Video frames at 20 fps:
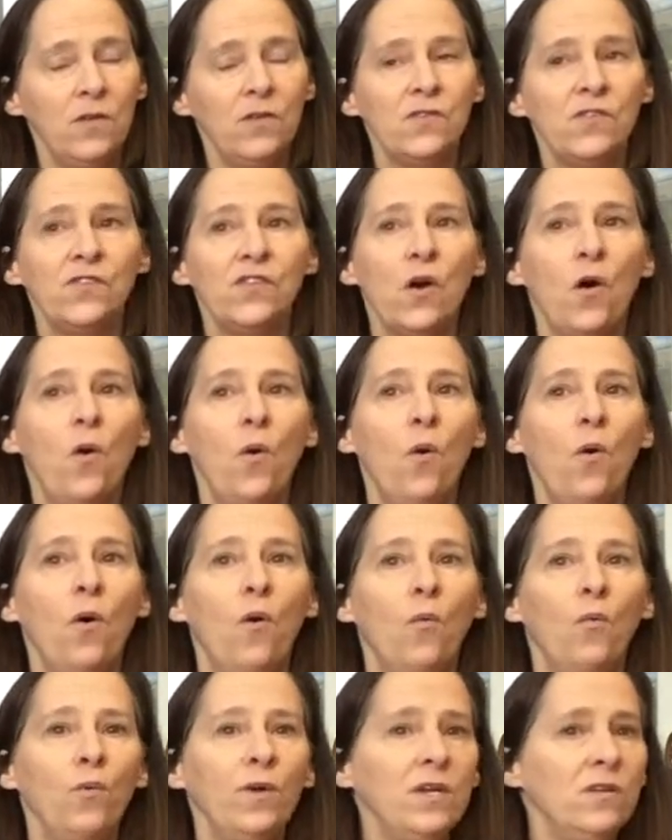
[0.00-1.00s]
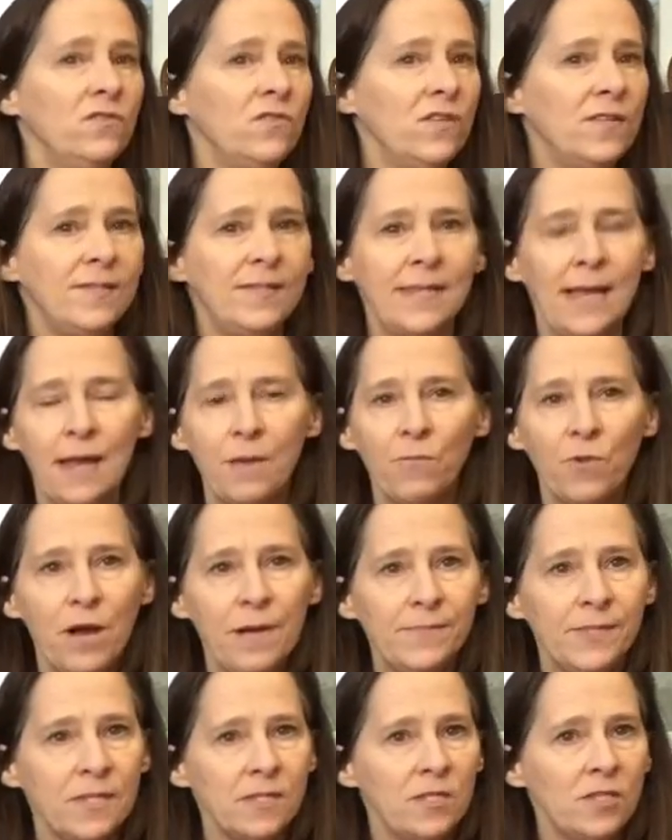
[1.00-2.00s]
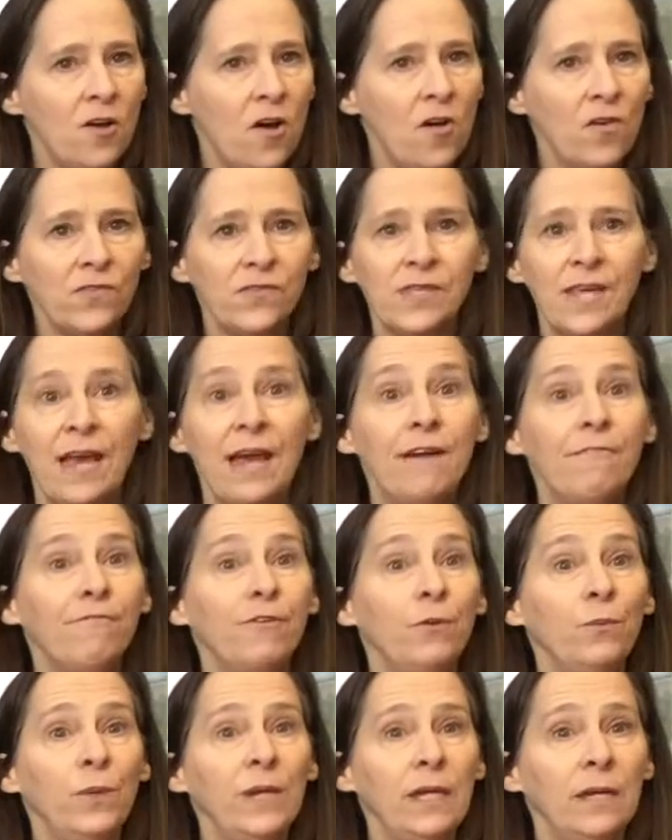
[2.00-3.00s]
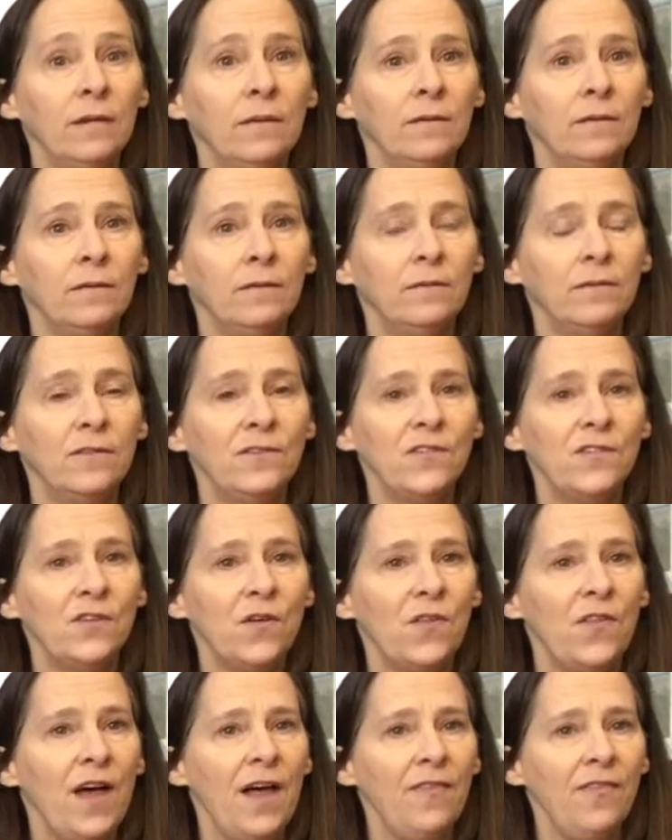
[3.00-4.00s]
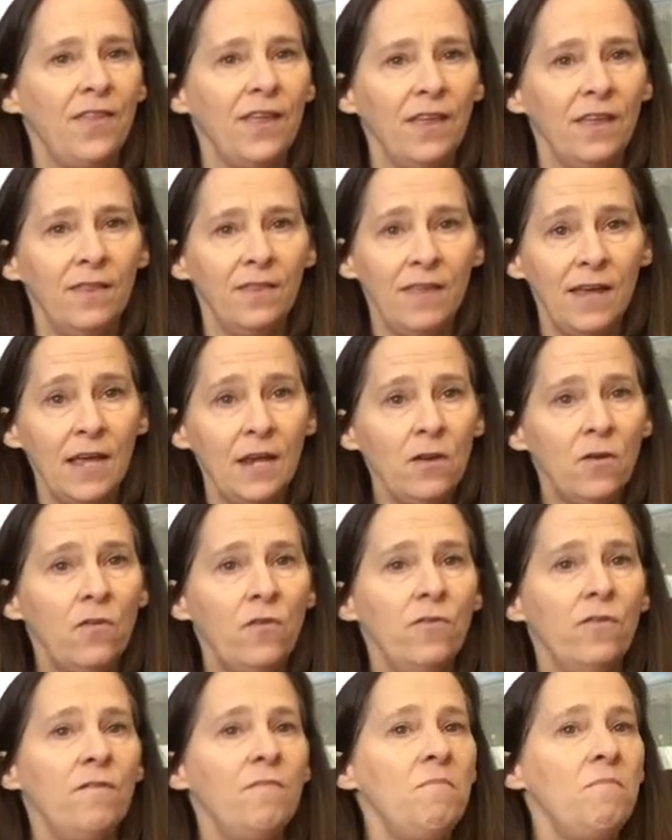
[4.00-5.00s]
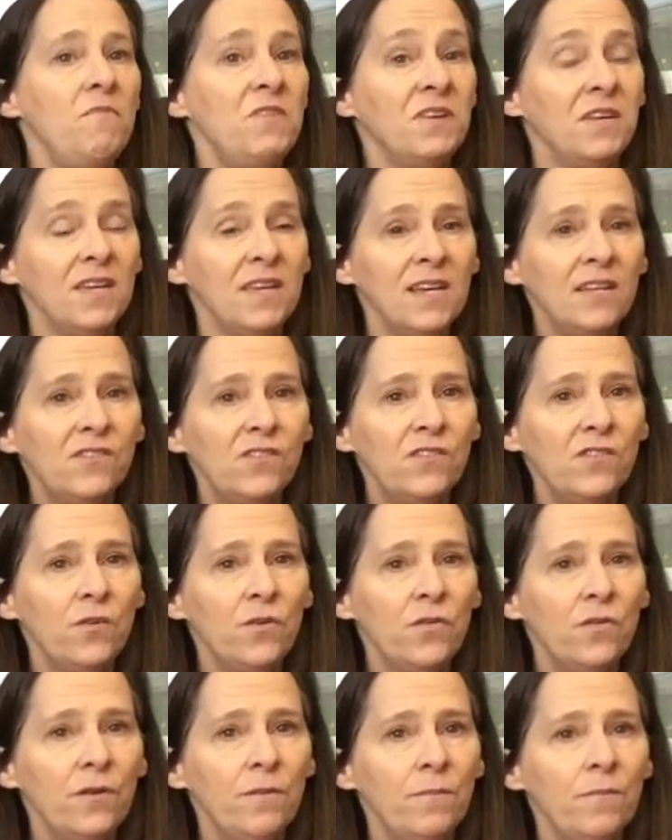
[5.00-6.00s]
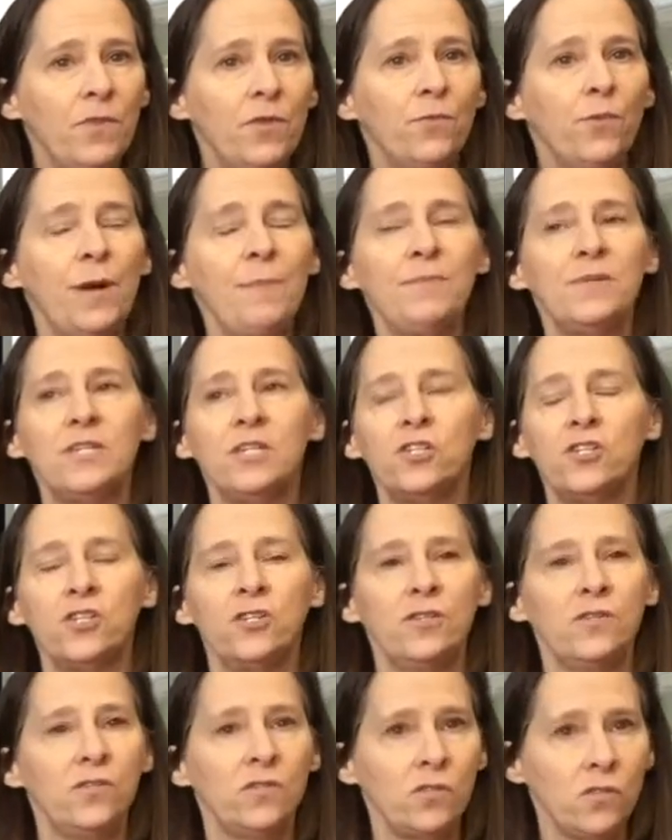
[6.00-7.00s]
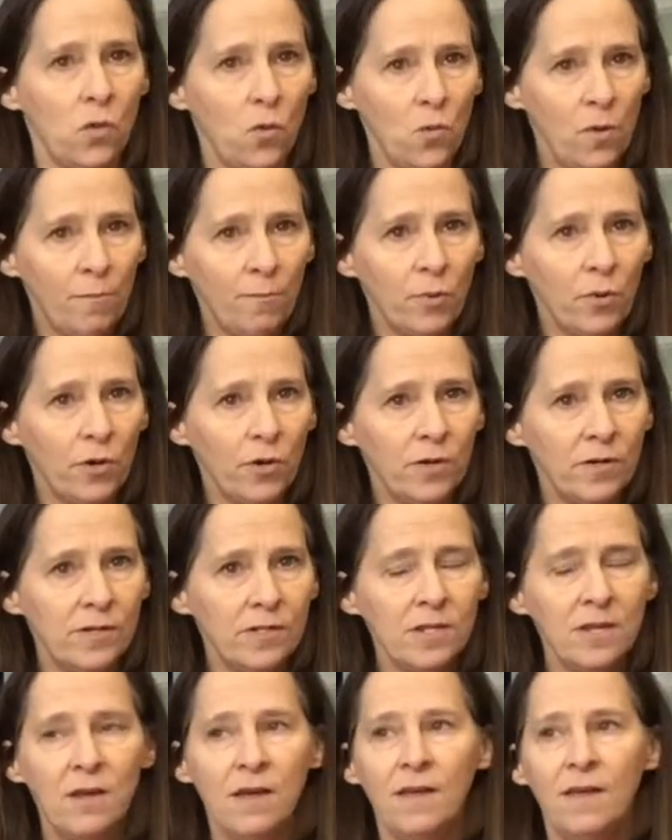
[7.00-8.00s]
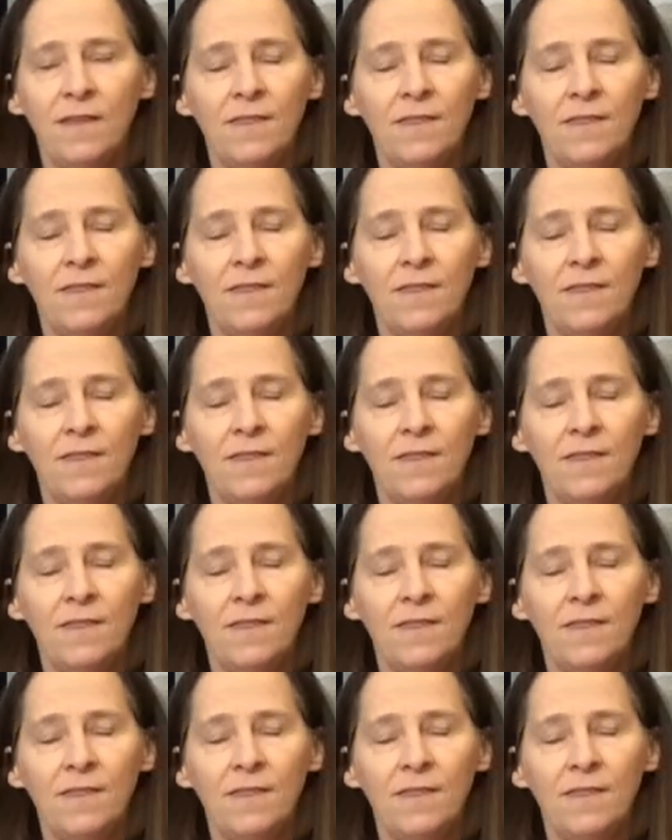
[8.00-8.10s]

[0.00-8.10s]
So we use the same rhymes and songs every week so that they know them, the kids know them, the repetition is so important.